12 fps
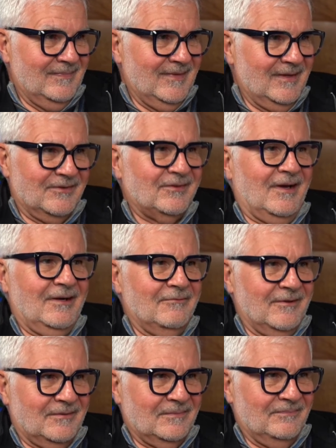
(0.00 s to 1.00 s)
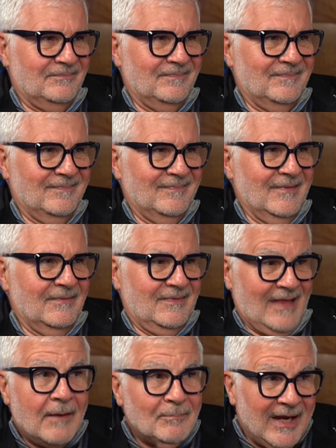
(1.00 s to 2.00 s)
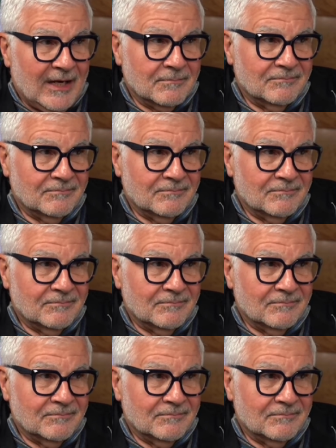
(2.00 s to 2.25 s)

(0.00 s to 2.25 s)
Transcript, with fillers: inside of us. Mm. That big.